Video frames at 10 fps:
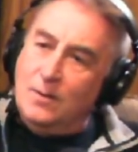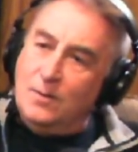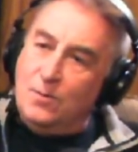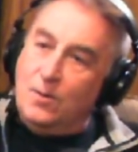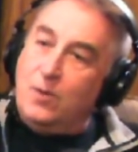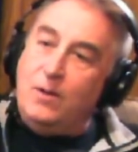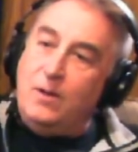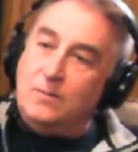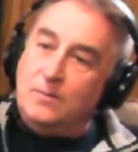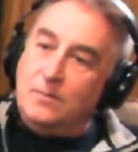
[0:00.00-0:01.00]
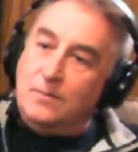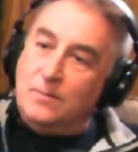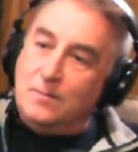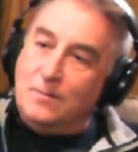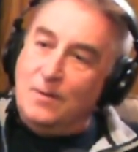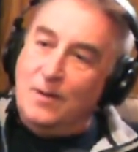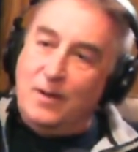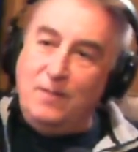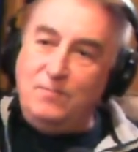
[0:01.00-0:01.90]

So I quit. I gave